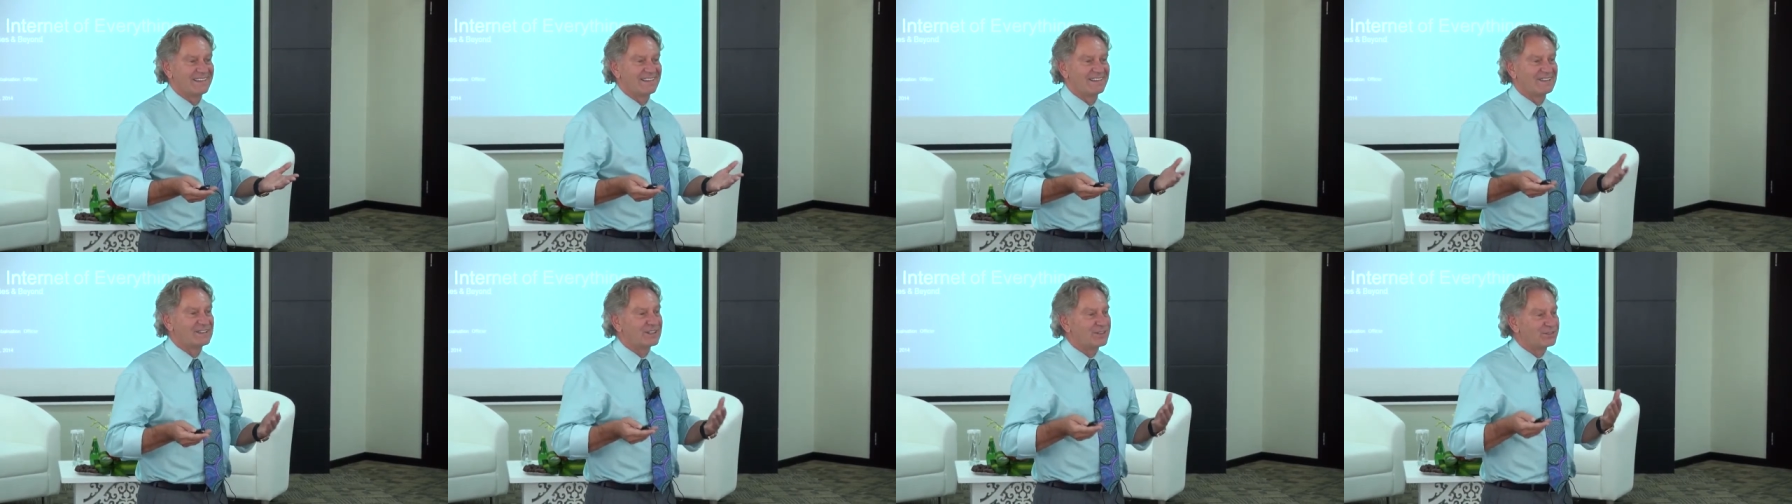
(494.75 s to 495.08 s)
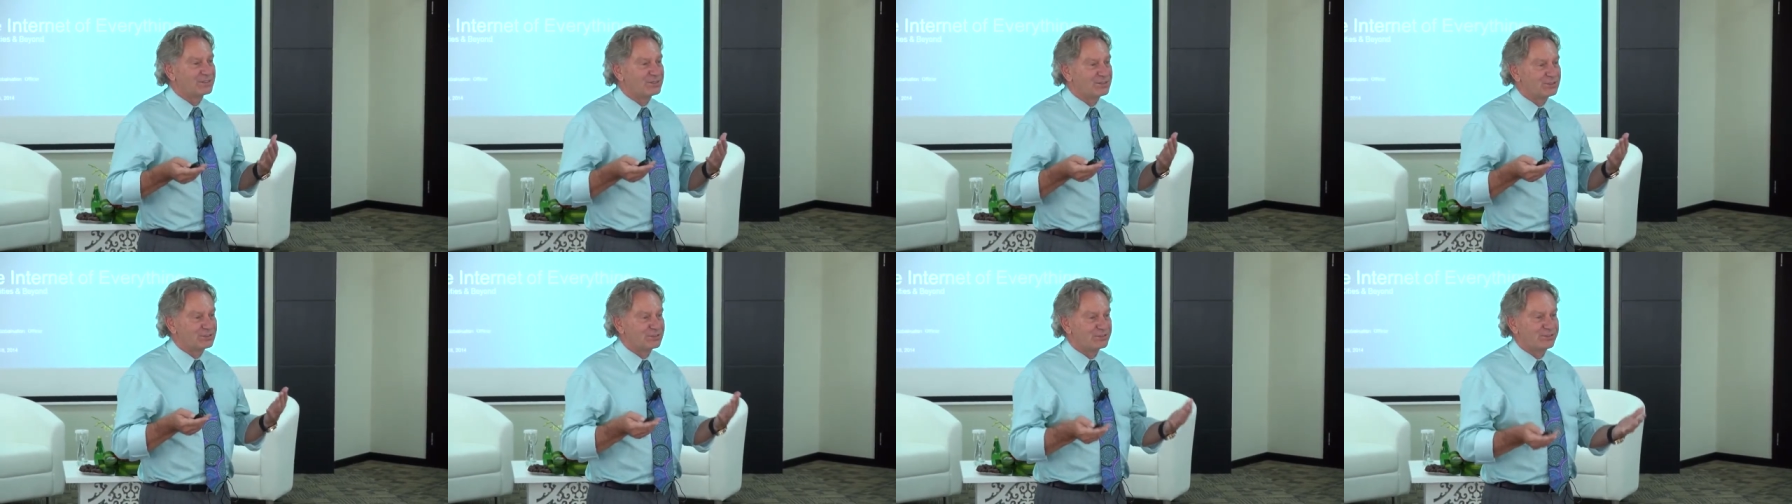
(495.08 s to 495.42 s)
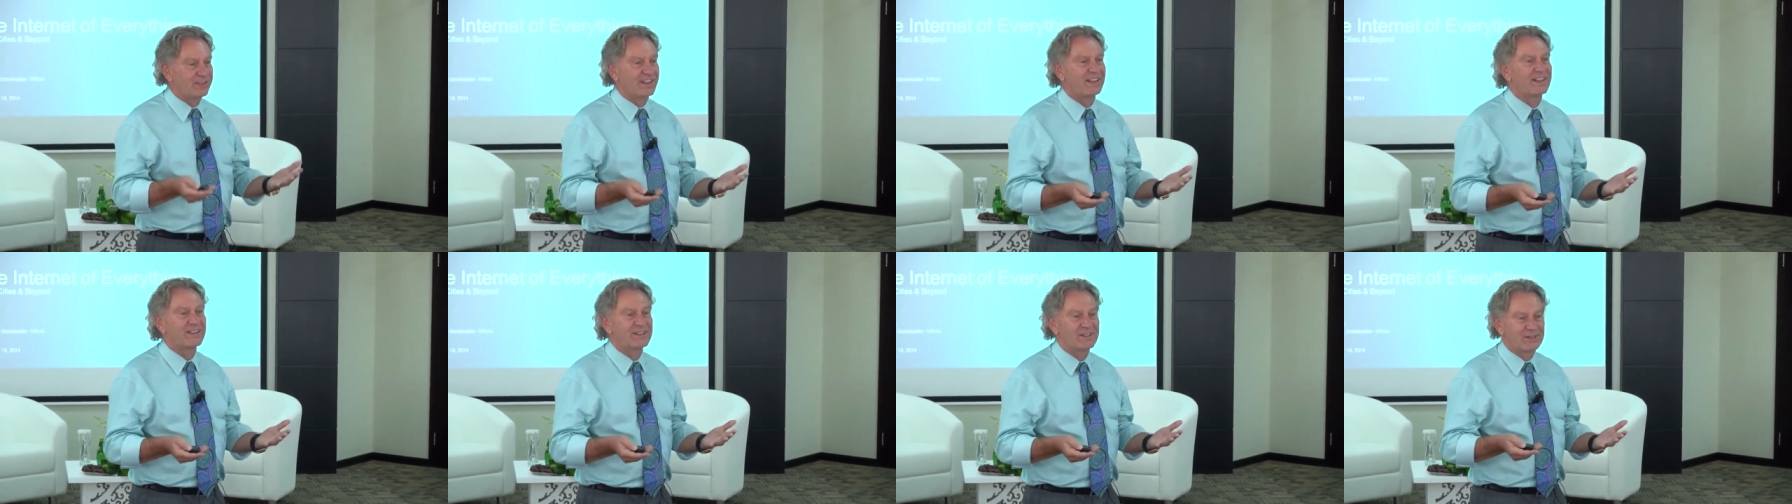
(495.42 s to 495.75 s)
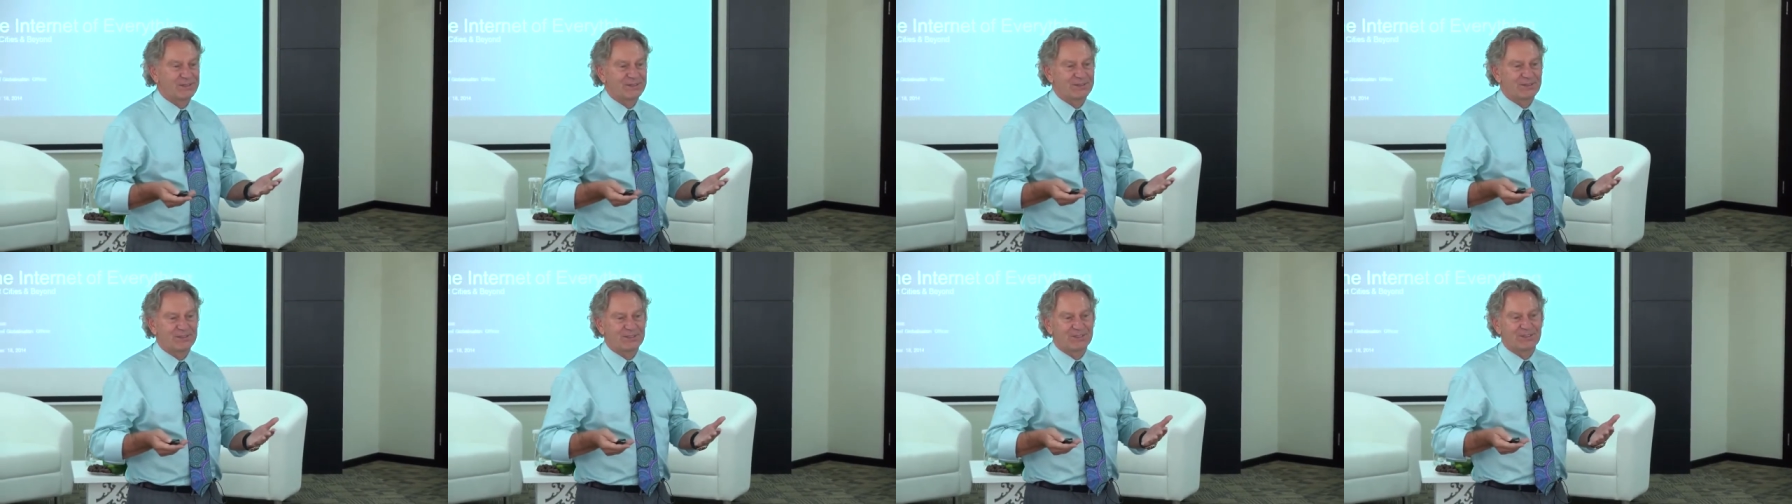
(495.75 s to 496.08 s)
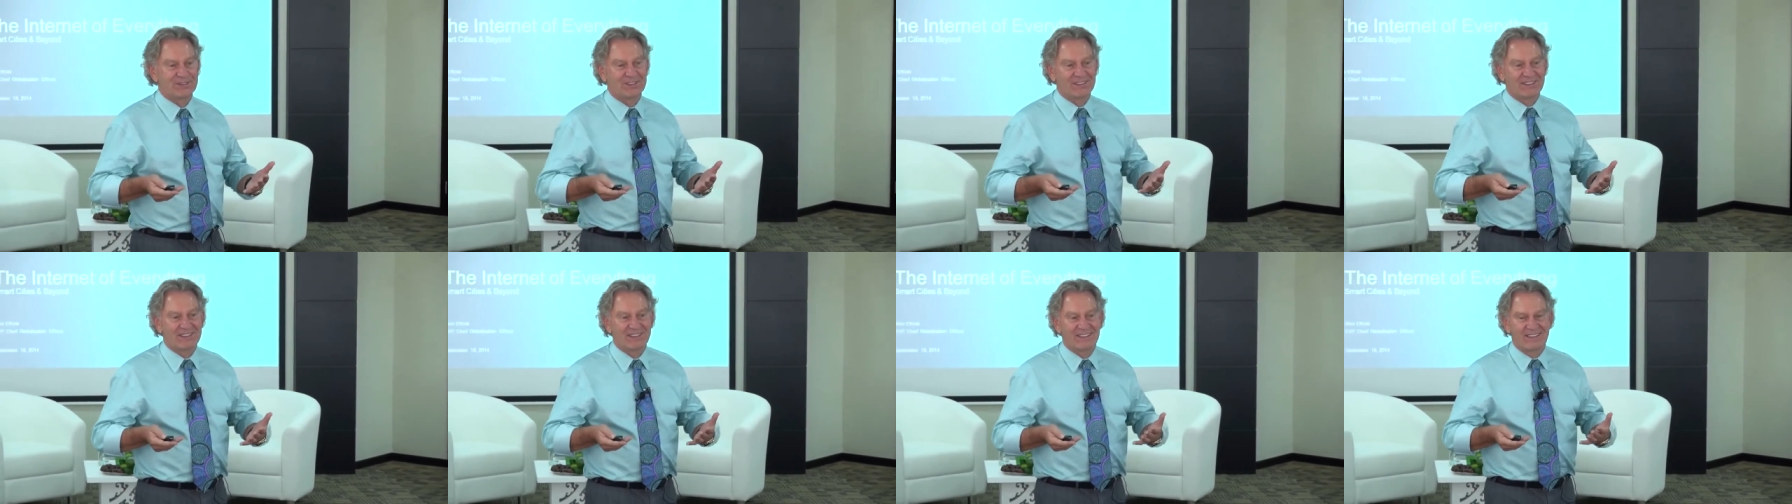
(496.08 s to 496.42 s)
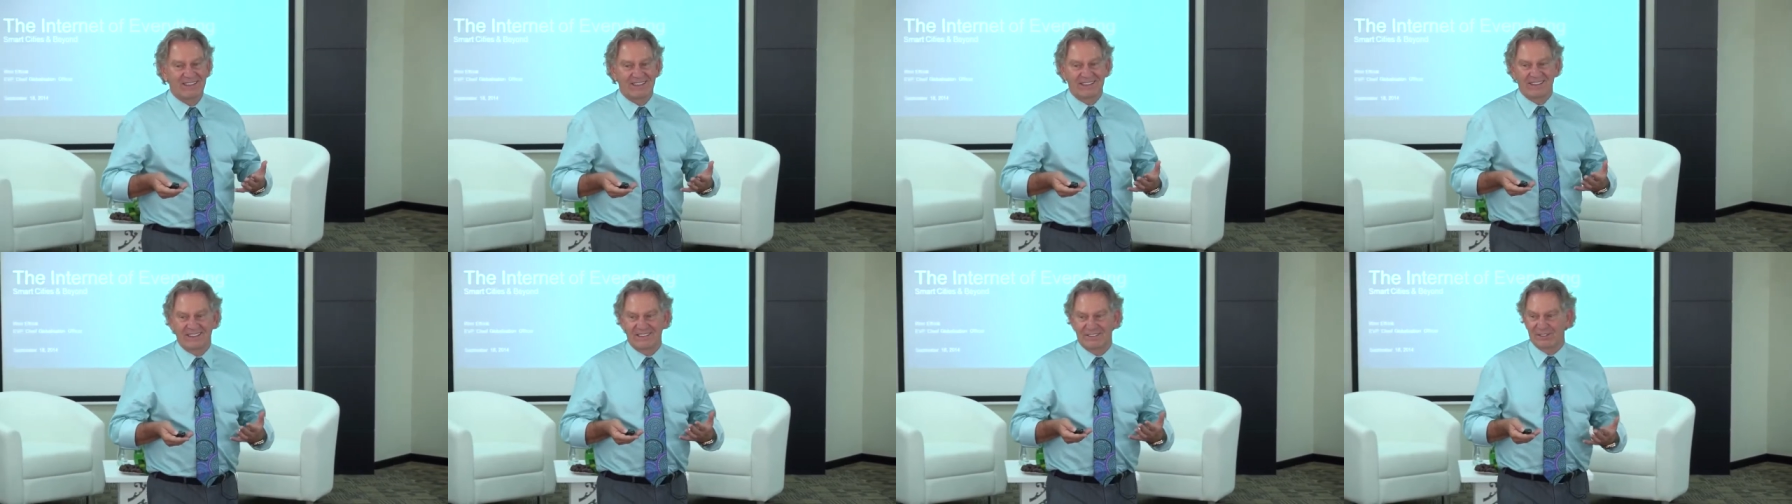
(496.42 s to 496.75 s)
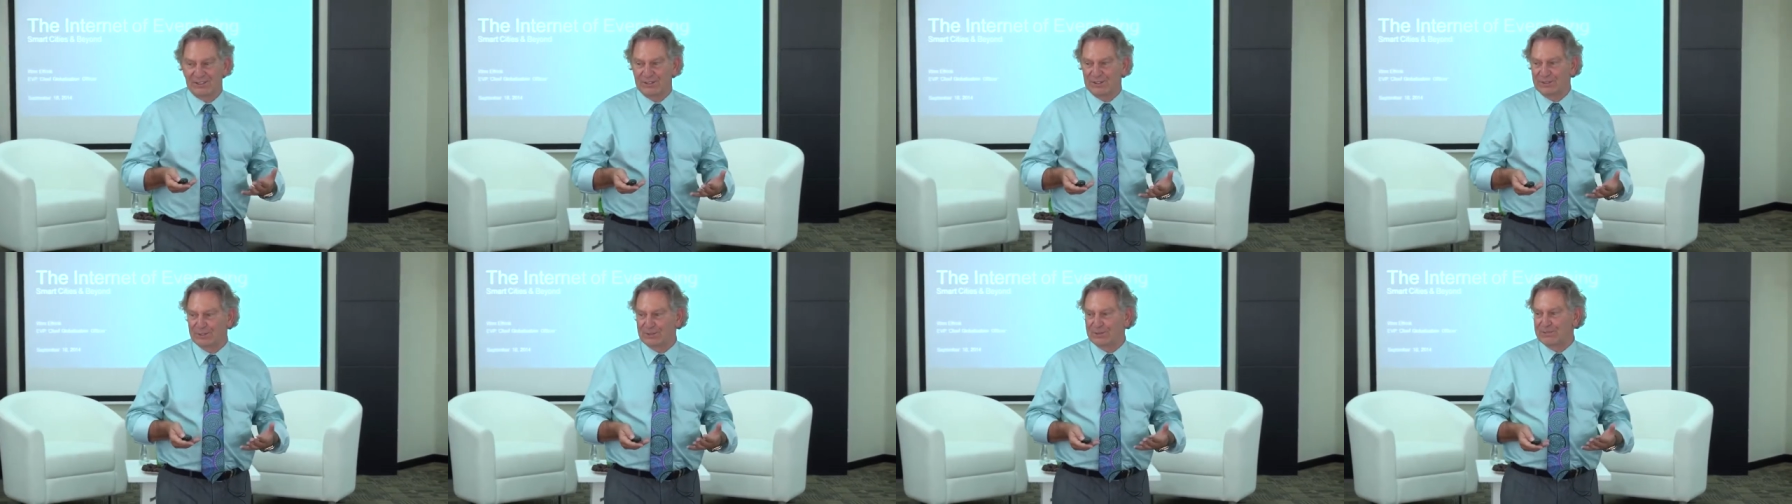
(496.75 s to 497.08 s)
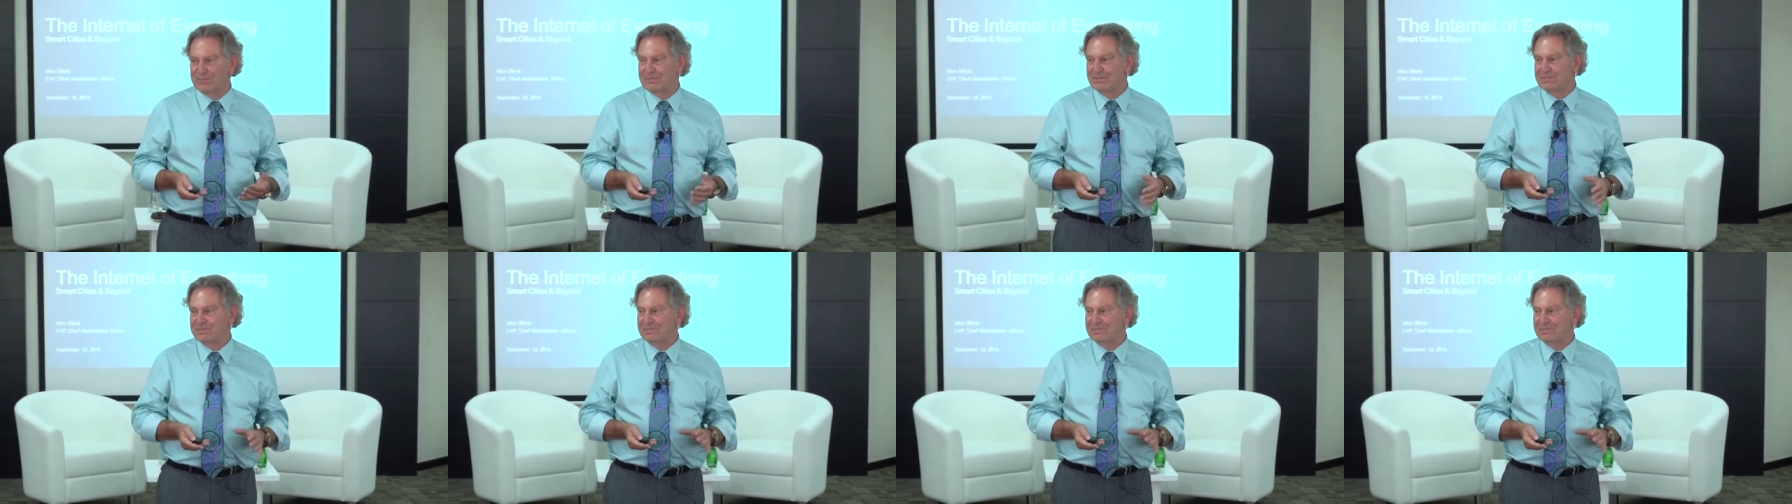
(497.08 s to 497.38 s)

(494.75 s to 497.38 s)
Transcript: It gives you values. So